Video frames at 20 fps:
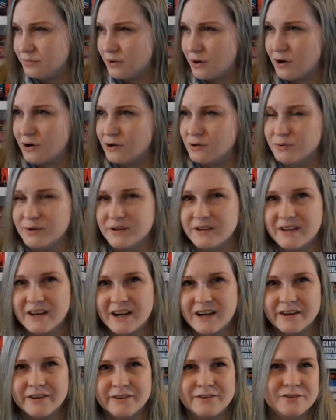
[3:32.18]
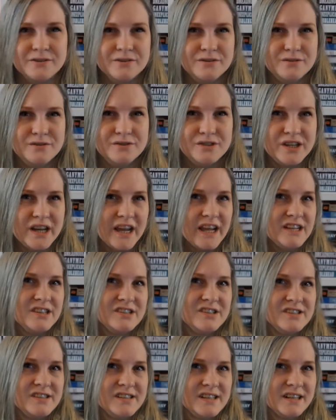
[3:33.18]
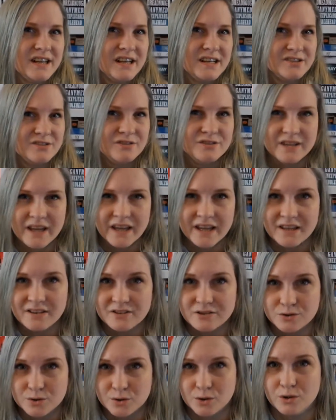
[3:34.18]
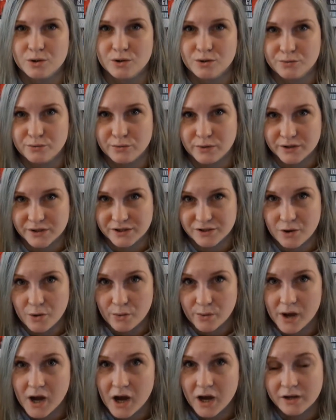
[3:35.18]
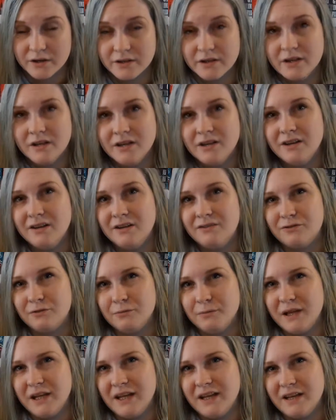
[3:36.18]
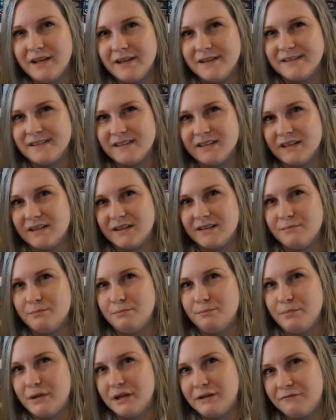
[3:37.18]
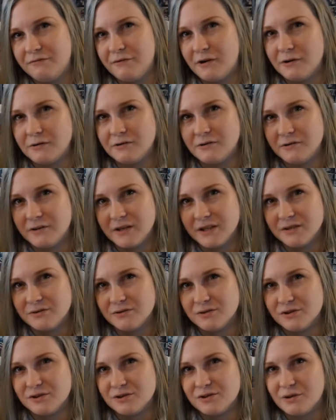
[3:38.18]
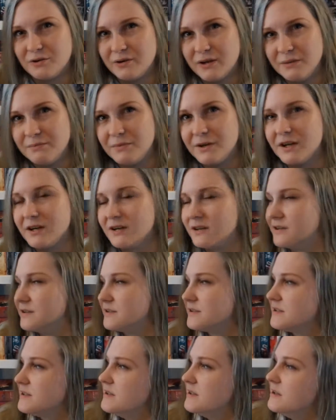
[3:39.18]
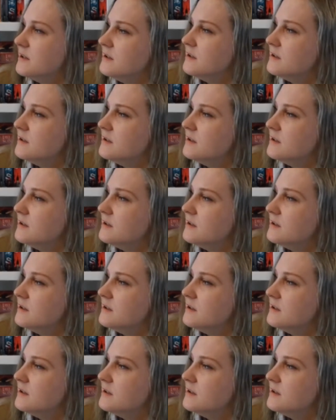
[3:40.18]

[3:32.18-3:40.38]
part where the character changes and has to take control of what is going on. For me, it's a bit farther into the story because